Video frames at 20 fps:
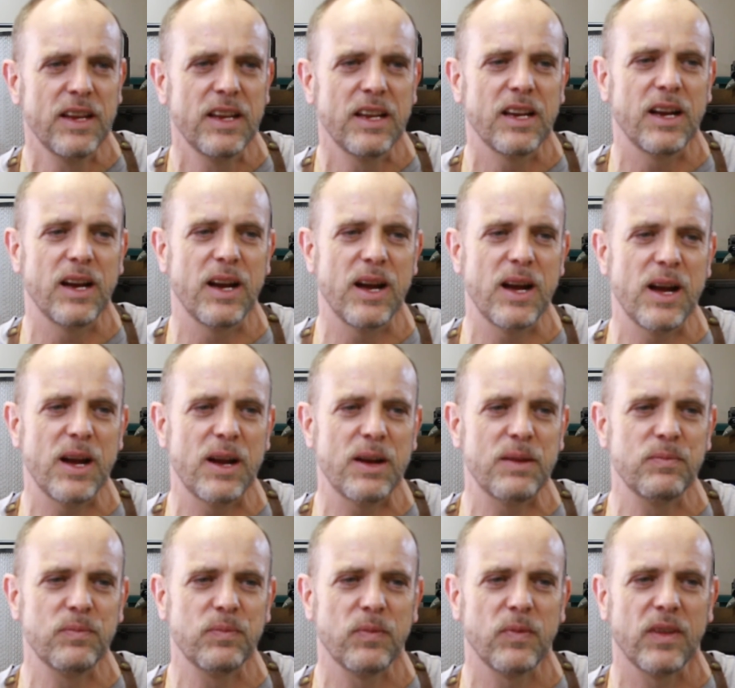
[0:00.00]

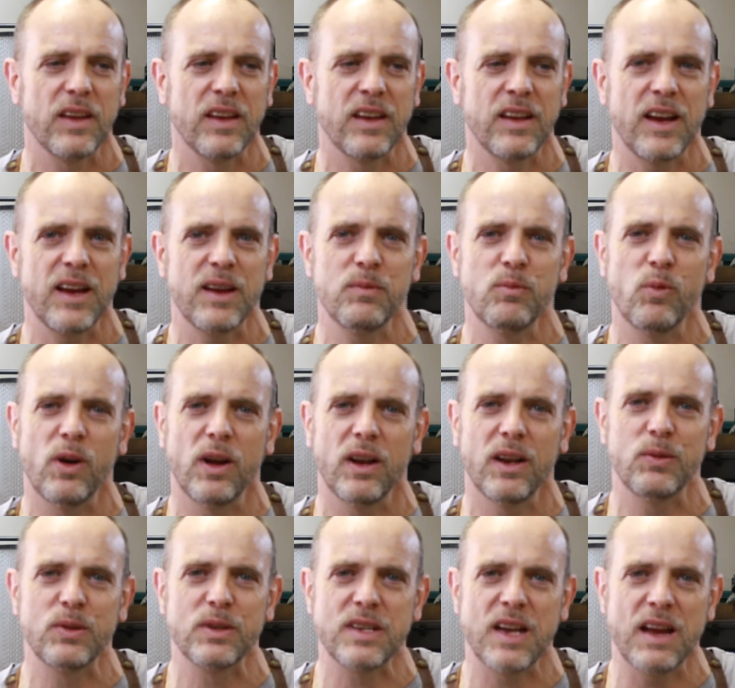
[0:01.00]
came while
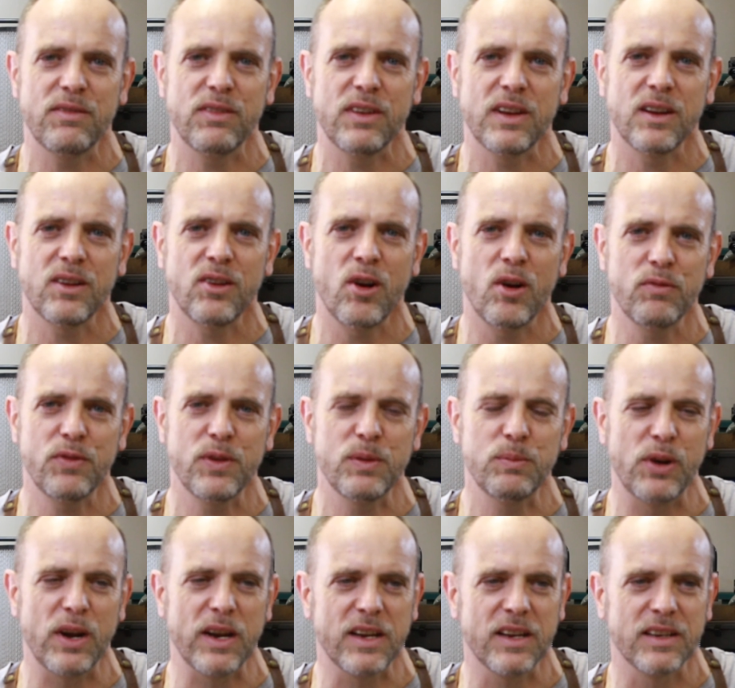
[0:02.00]
I was having a coffee
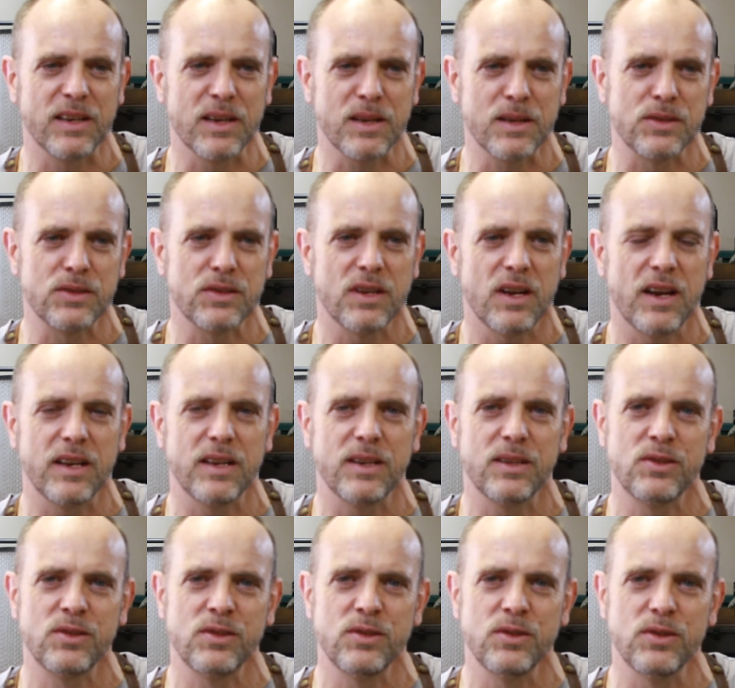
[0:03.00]
break, and I
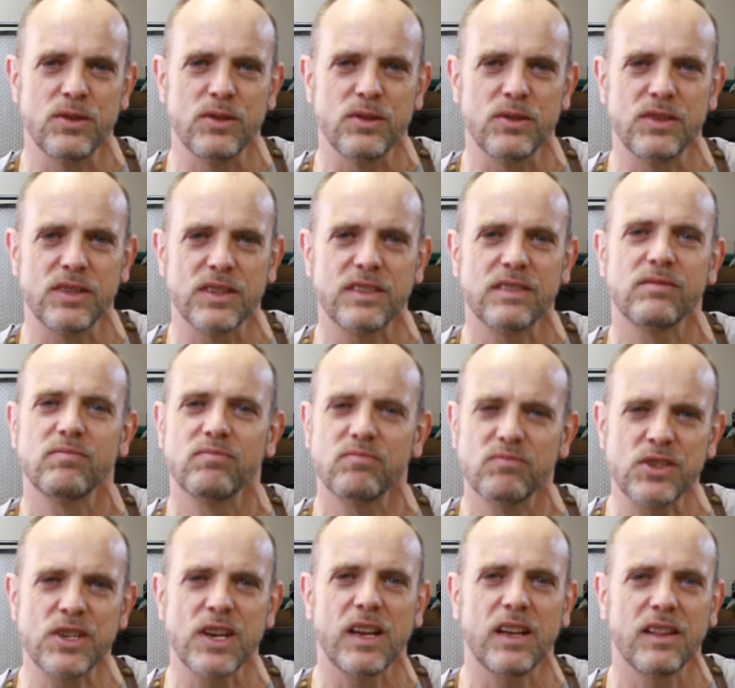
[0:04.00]
decided to just
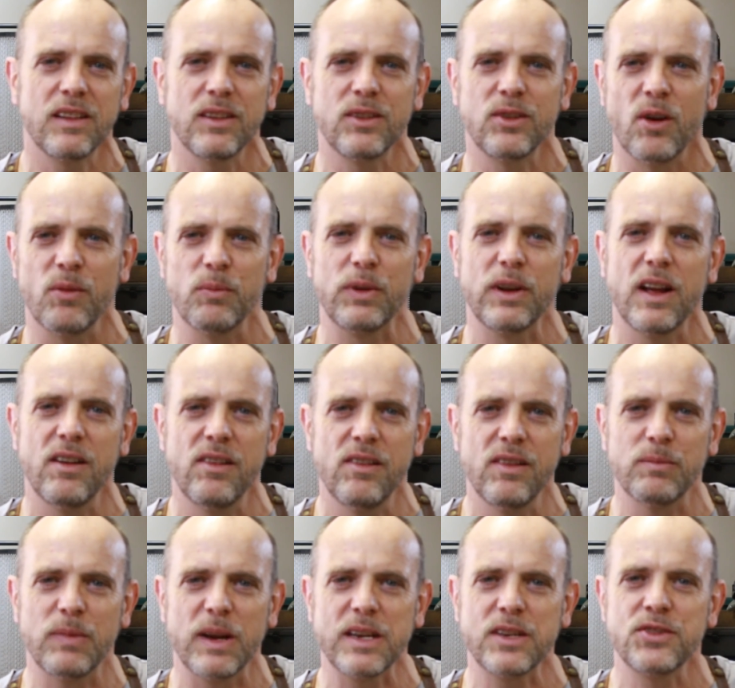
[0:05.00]
check the domino
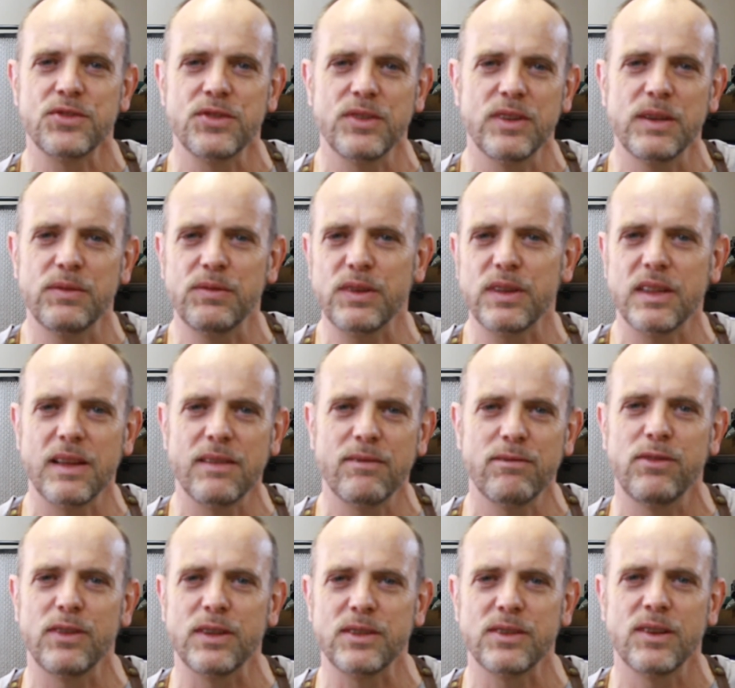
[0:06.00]
and make sure everything
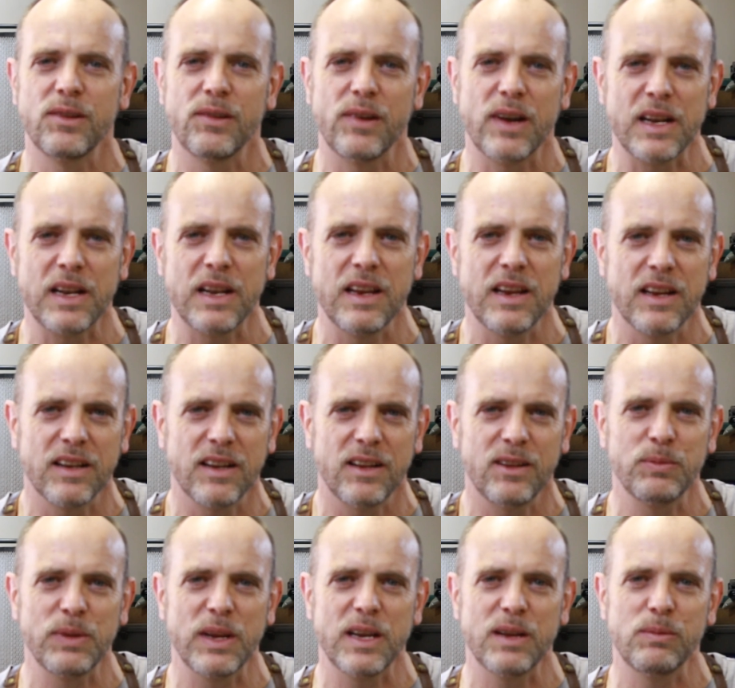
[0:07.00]
fits correctly and
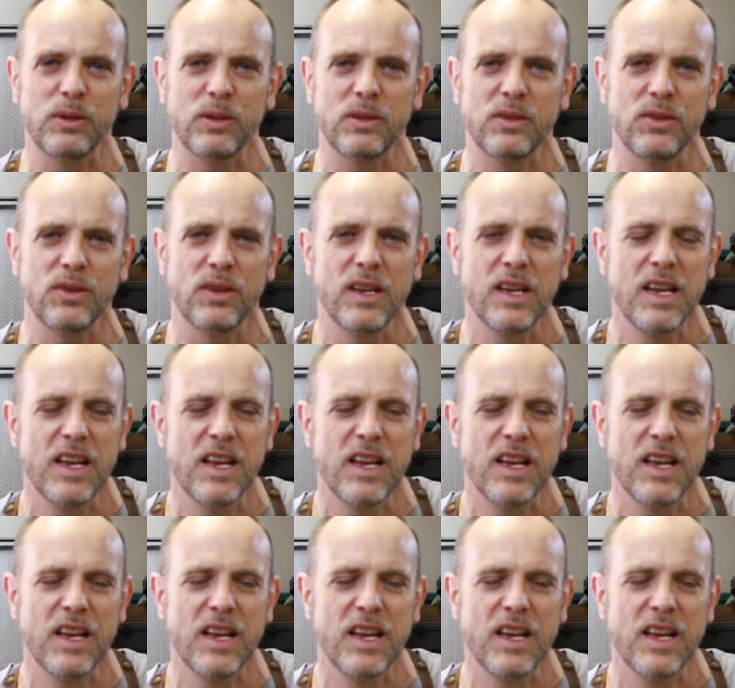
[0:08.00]
I'll be able to